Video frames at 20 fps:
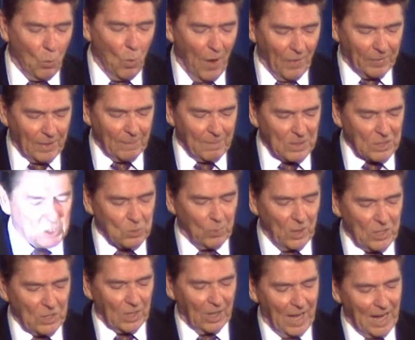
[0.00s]
want them to
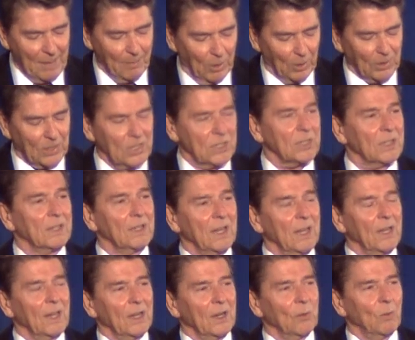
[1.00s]
switch labels,
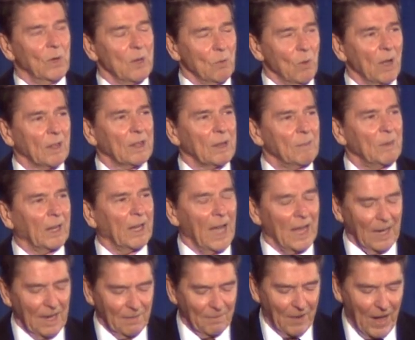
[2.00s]
we want them to
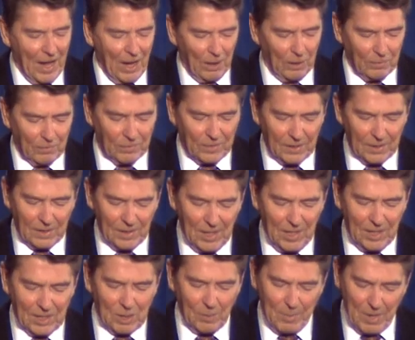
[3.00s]
get involved,
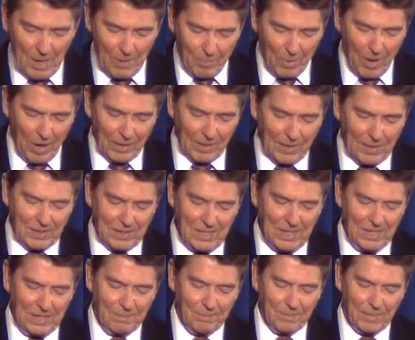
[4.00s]
to be a part of the
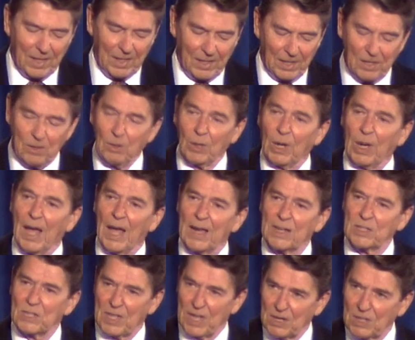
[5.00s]
team, and to
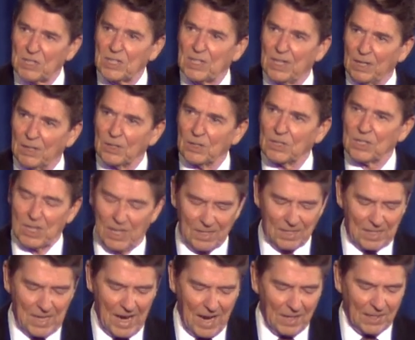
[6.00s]
utilize their skills
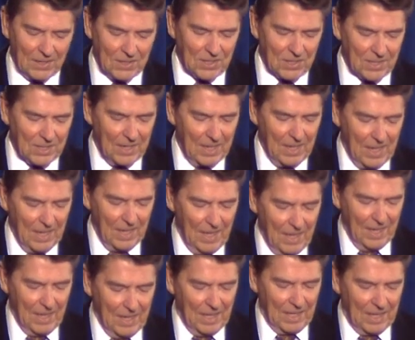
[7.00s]
and talents.
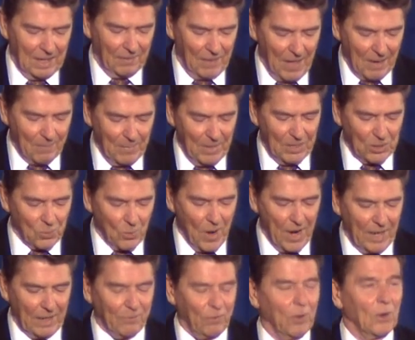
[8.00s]
And if that means
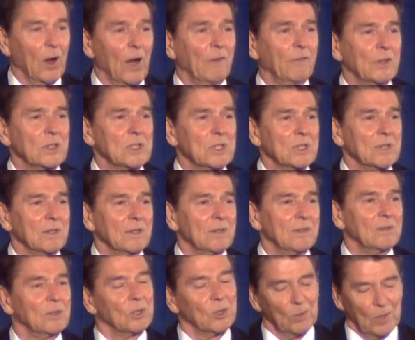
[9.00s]
running for office,
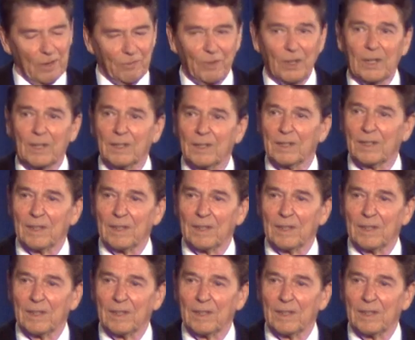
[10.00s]
terrific.